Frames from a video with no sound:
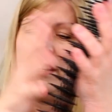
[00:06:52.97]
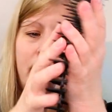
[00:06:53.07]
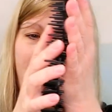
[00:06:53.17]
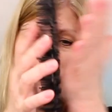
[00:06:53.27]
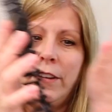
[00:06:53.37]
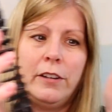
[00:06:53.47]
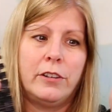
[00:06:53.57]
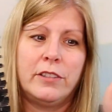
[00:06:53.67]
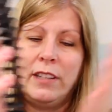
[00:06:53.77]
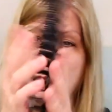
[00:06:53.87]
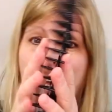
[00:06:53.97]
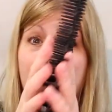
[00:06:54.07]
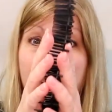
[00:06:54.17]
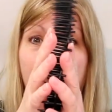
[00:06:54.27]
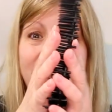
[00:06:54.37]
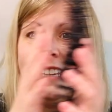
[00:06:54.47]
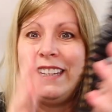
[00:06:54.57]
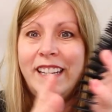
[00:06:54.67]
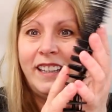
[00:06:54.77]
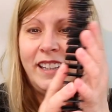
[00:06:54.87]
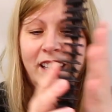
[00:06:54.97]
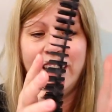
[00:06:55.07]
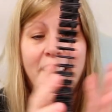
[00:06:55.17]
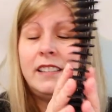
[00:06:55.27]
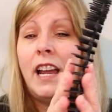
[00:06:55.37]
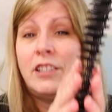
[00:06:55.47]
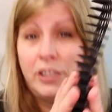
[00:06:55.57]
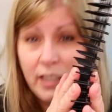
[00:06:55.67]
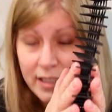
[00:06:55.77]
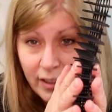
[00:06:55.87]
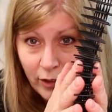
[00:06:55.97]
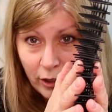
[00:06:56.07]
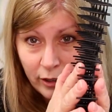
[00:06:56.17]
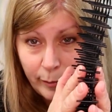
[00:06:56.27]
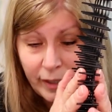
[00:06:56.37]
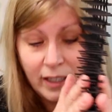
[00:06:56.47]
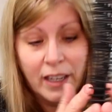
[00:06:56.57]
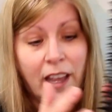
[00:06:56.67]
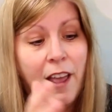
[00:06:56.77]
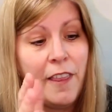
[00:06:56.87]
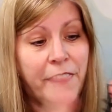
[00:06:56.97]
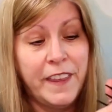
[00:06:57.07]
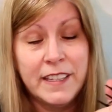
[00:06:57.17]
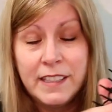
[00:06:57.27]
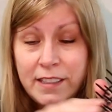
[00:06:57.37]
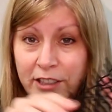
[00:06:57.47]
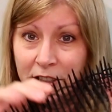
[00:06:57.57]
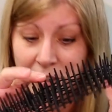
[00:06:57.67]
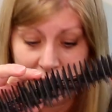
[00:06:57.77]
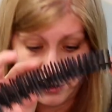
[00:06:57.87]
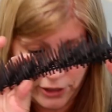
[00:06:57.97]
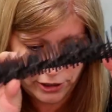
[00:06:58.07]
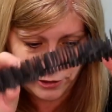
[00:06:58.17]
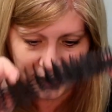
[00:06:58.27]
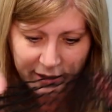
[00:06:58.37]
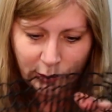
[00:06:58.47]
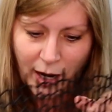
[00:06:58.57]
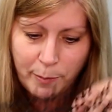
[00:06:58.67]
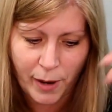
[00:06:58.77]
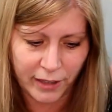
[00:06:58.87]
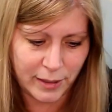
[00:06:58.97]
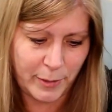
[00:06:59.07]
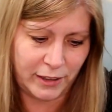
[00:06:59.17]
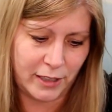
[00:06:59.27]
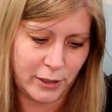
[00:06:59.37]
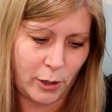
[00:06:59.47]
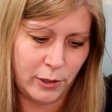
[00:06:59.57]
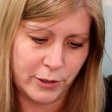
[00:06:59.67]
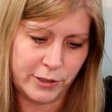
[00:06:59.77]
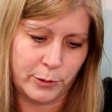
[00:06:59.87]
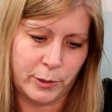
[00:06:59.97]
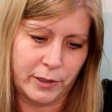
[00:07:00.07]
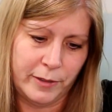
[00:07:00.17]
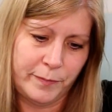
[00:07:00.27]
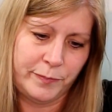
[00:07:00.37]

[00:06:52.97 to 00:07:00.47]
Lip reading: in my fingers. I'm not bleeding. It actually doesn't even hurt me. This is just a deterrent. So I bought them at the dollar store.